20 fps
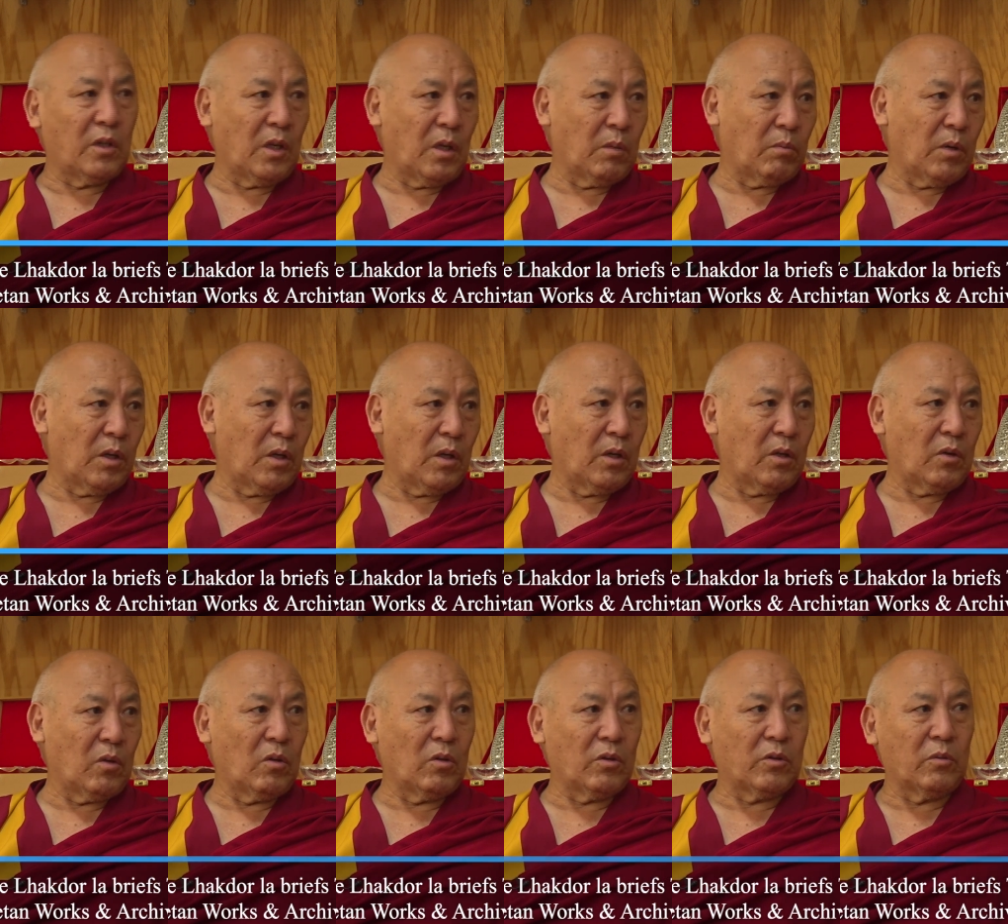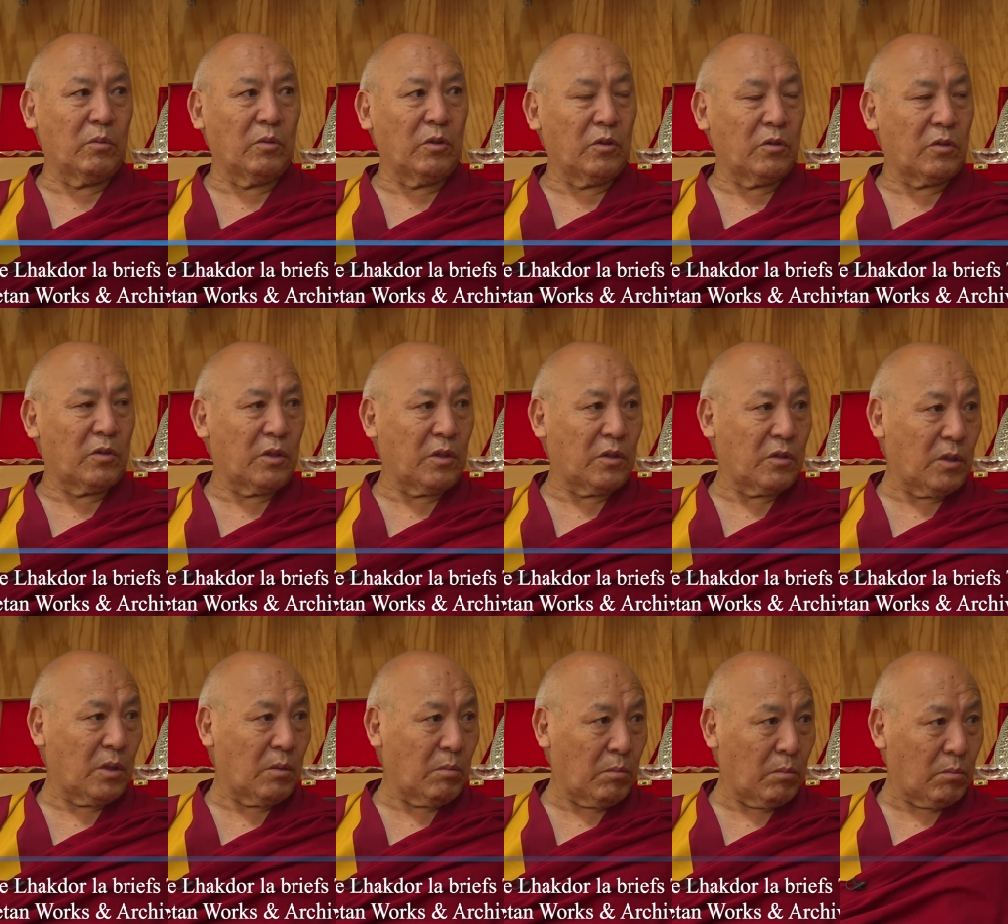in Nepal, and also
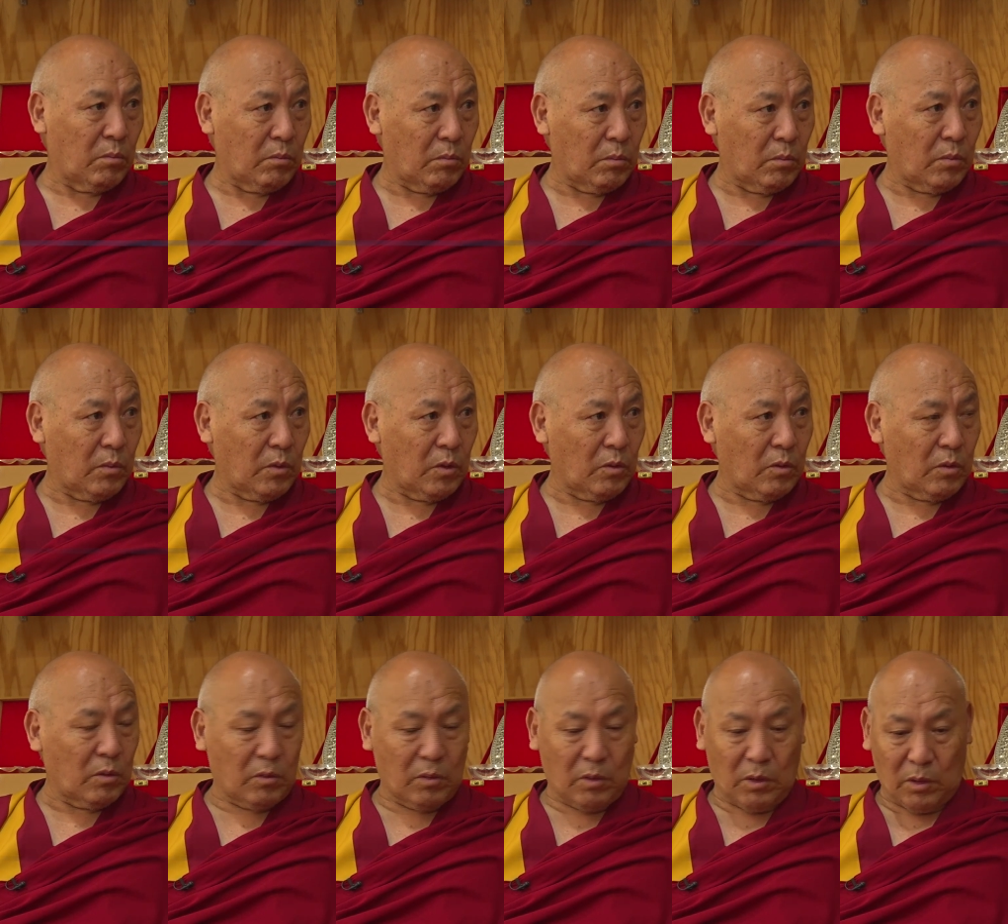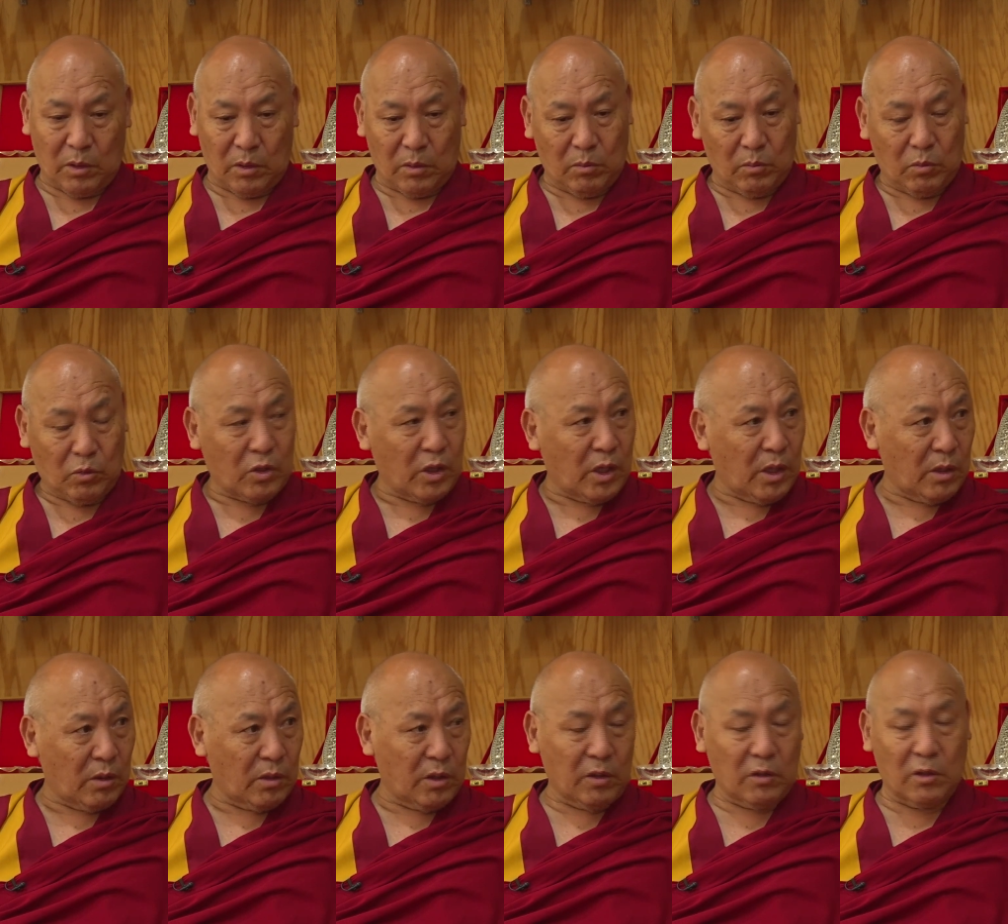monasteries in, you know,
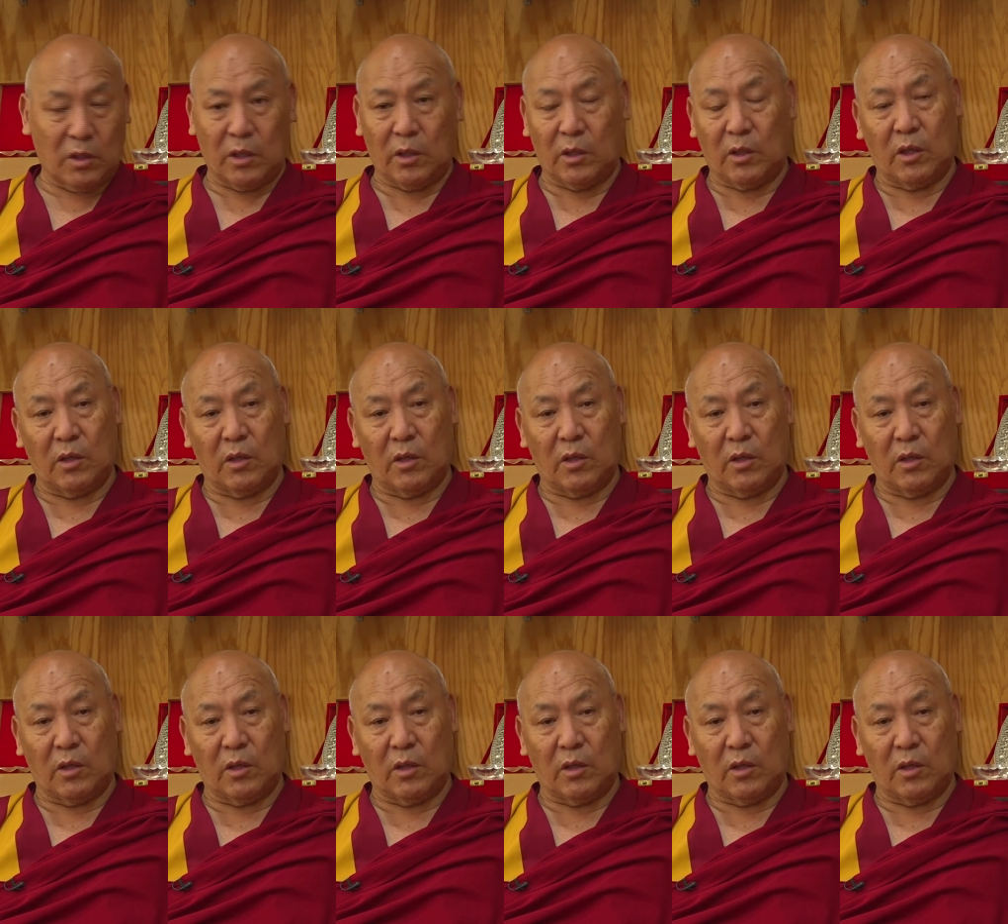Bhutan, things like